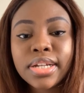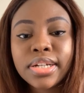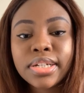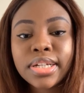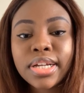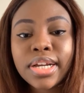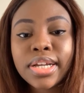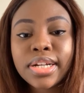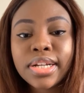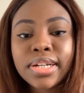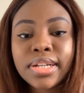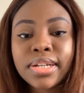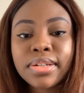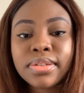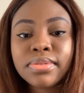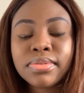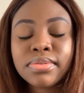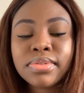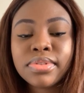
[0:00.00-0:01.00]

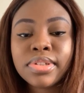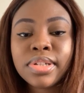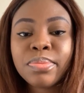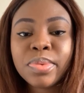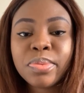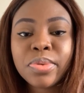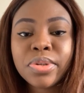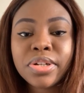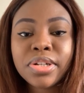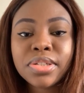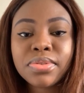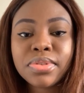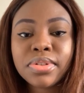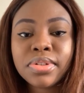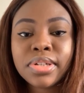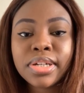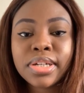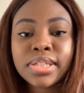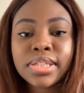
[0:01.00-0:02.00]
Canada. Let me be honest with
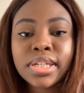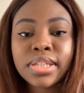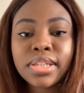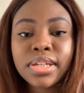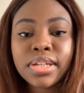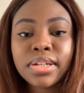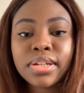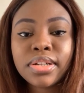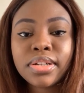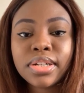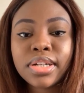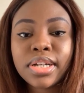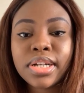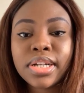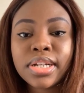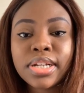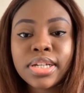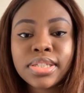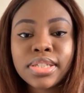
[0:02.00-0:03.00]
you guys. I think
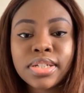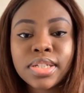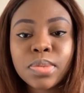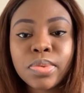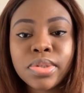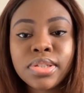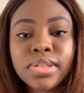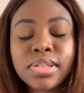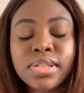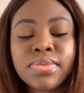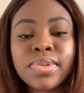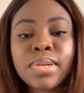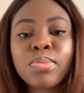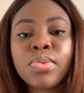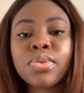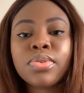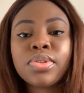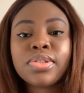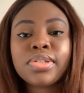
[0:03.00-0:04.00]
Canada is expensive.
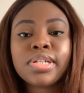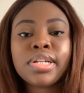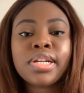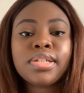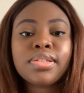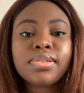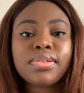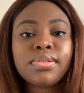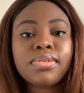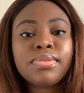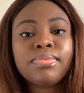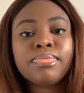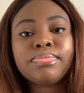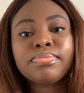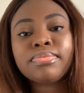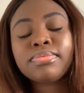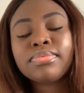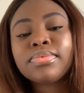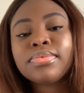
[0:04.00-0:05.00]
I'm not going to lie to you.
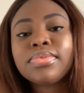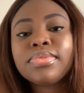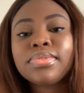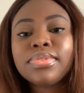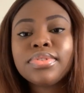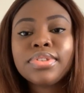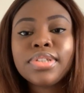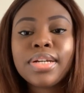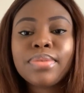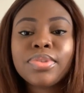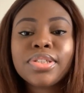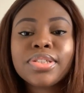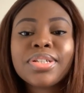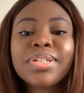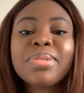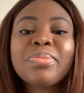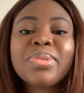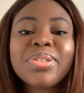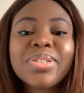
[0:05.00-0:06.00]
I'm just
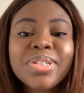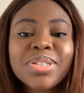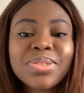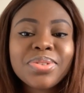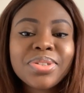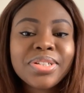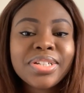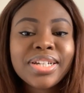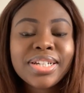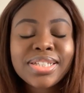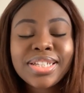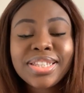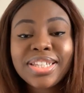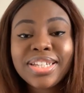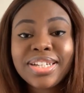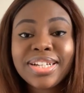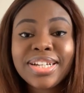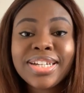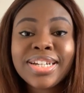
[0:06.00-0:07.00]
going to be honest with you guys. I
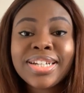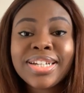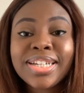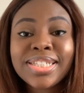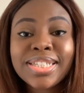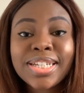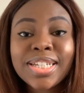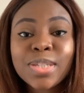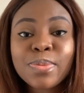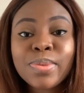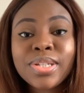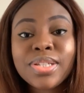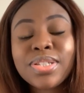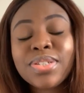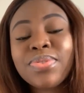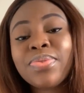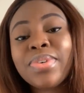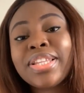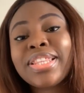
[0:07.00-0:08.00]
think Canada is
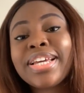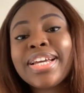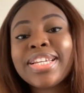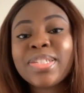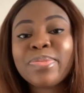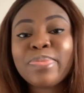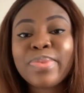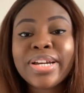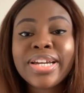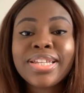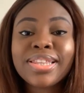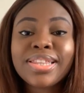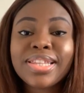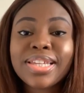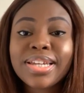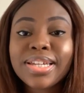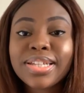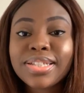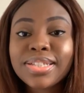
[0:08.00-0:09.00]
expensive. Whether it's buying
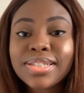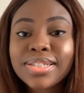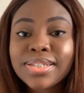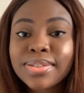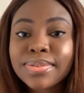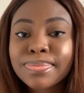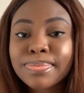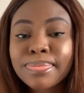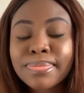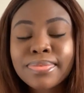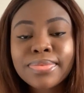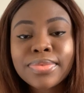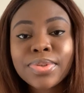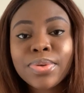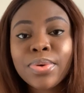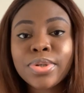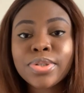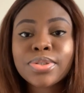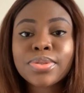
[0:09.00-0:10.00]
things
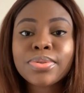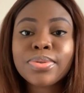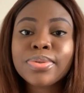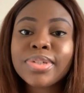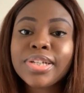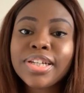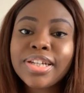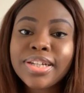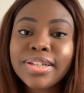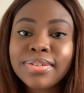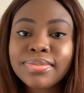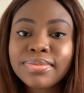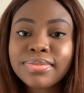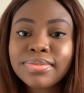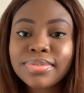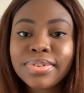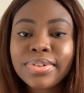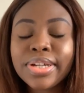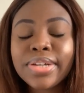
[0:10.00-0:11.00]
or
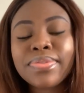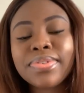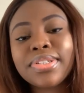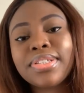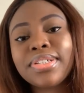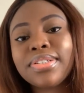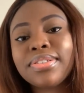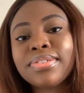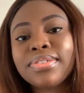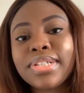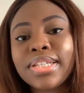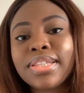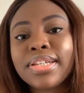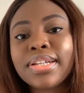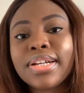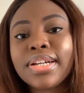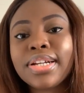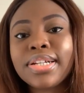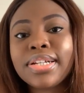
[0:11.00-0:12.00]
schooling or everything, I
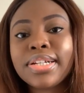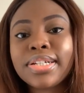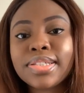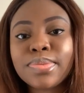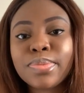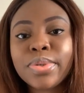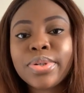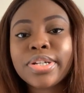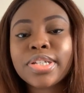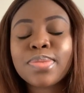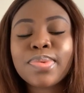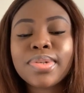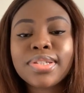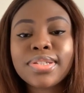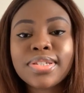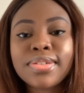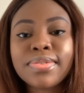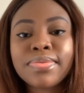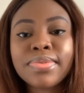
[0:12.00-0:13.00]
think Canada is more
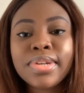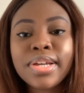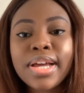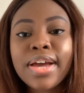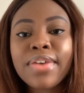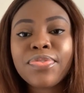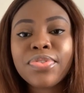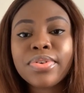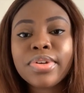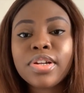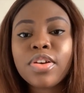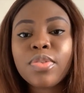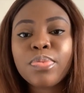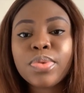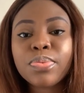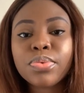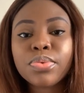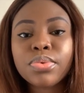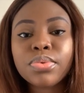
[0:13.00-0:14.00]
expensive. I feel a lot of
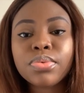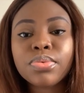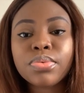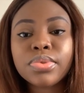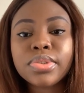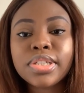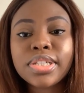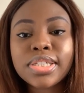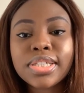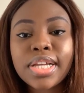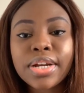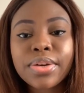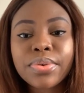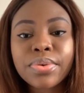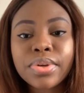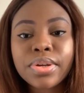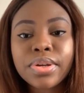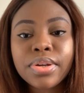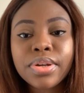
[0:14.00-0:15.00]
people would
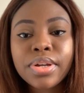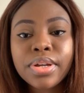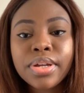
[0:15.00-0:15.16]
disagree